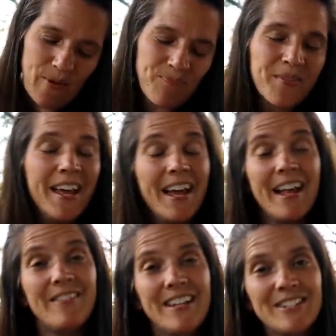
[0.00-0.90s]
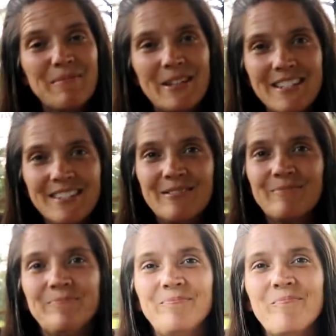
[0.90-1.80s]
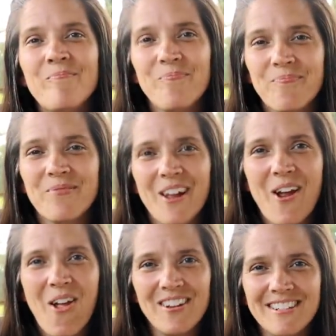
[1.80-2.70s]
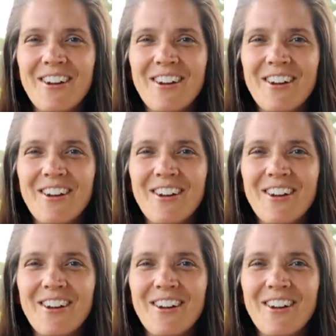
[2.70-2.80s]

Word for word: hmm. yeah, see, all, see his Star Wars posters on the